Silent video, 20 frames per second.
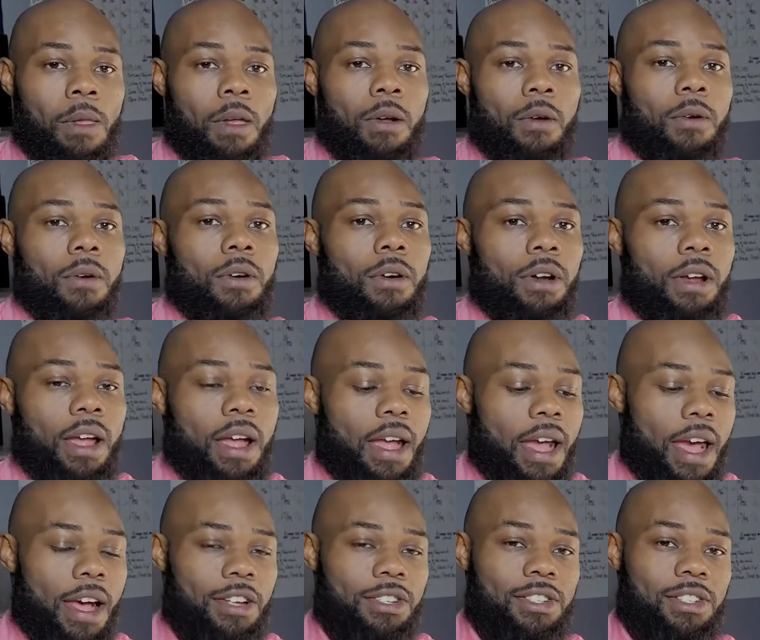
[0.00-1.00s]
or
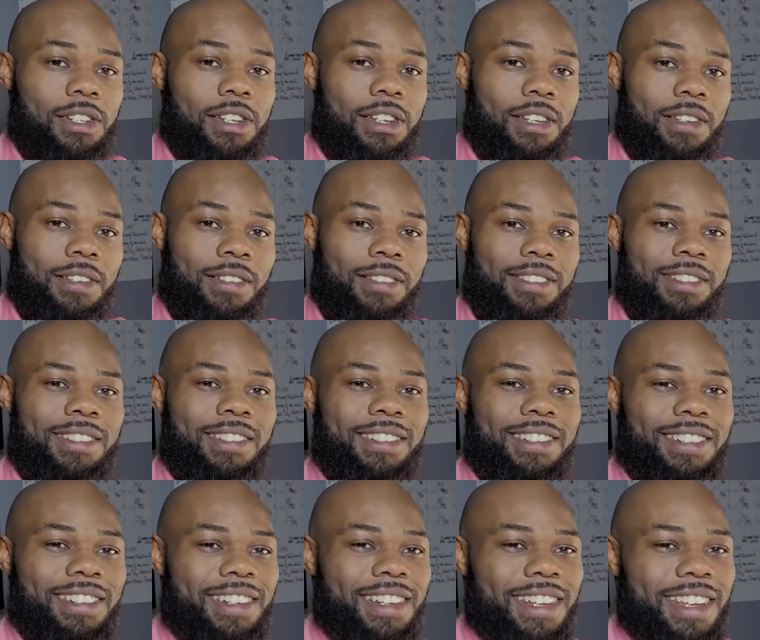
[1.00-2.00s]
actually
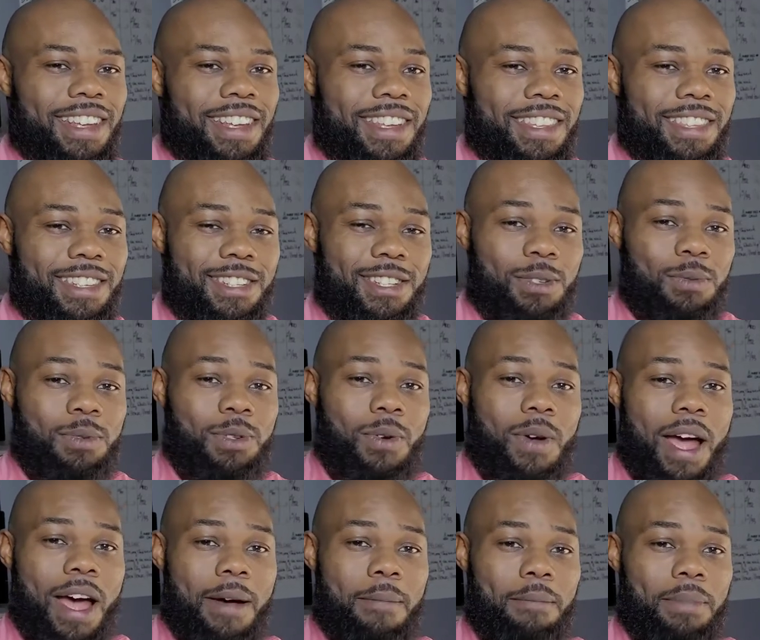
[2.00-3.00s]
hit the
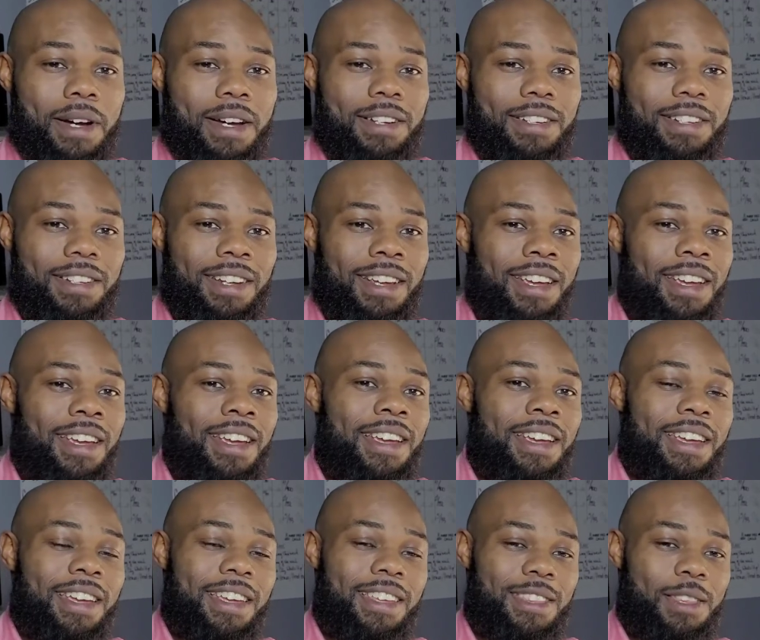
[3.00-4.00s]
subscribe button,
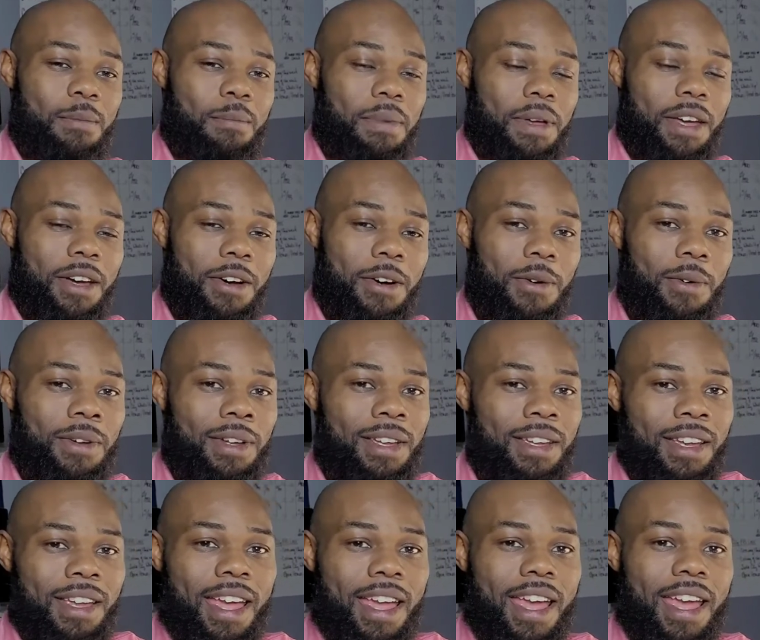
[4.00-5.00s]
hit the bell,
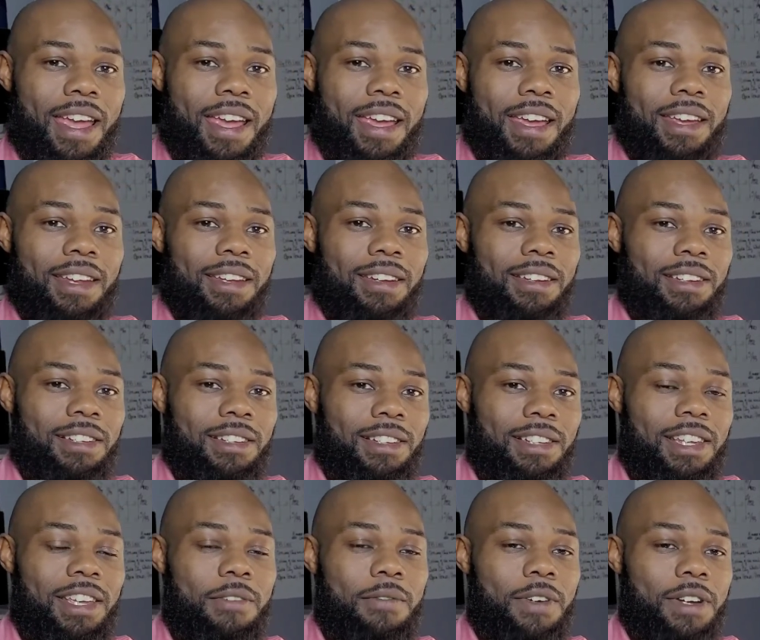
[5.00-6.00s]
and
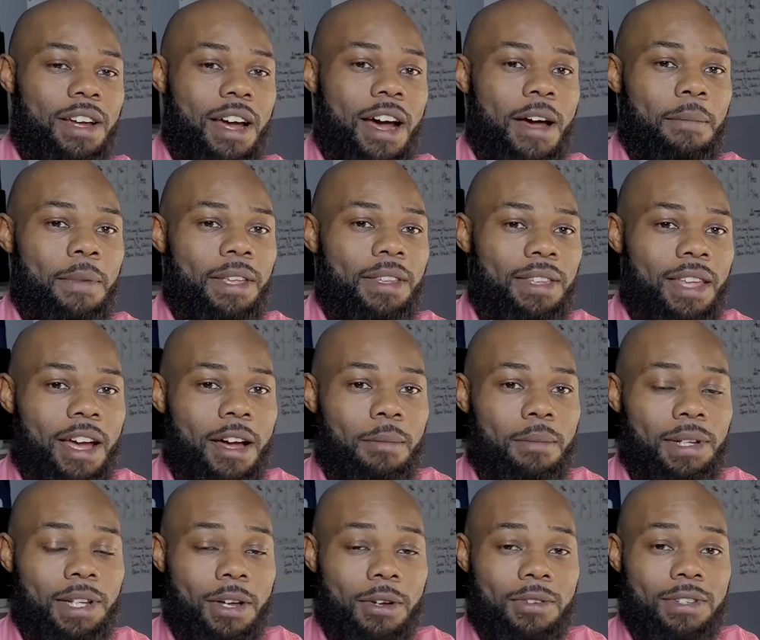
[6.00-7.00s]
leave a comment
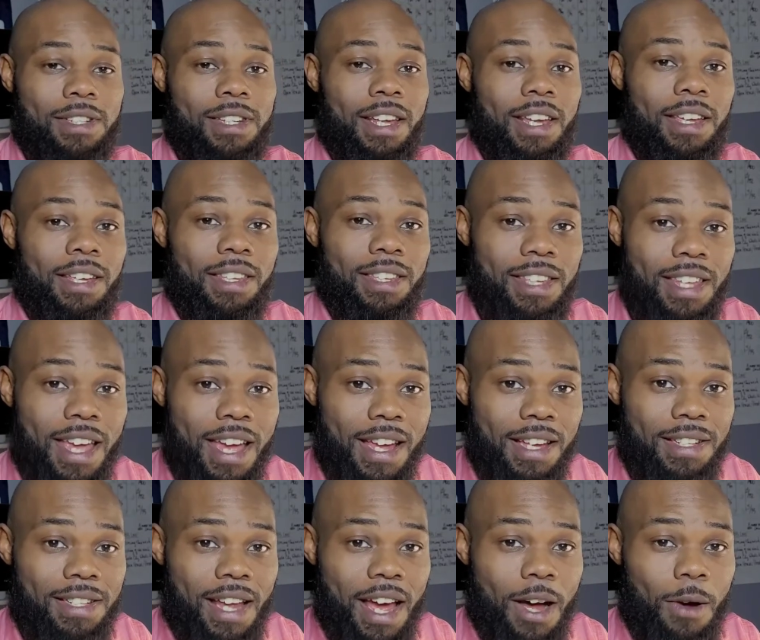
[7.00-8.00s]
down below saying,
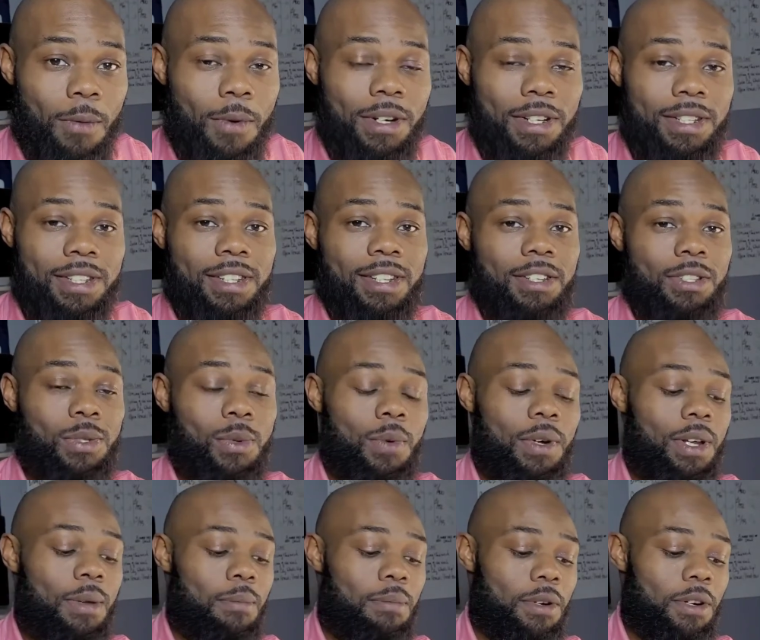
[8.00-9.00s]
yes, I want to see
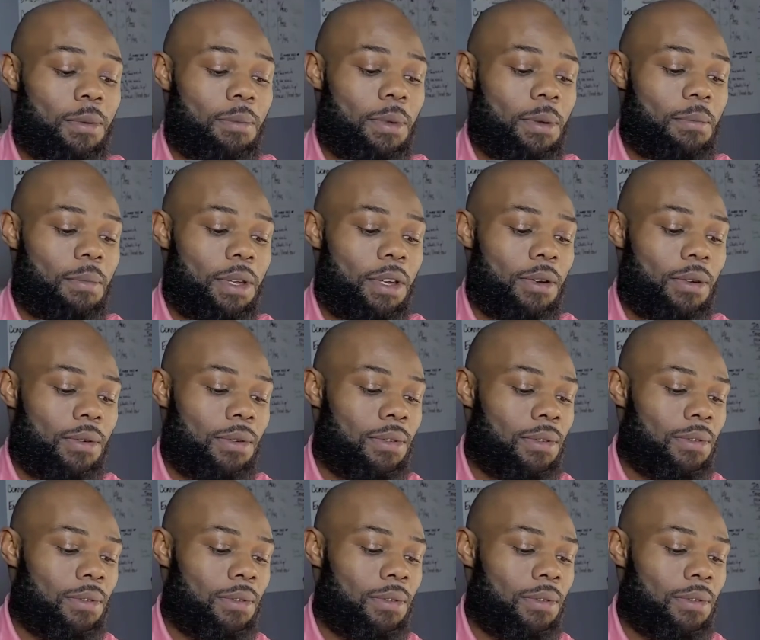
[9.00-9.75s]
20 Bookman Mill.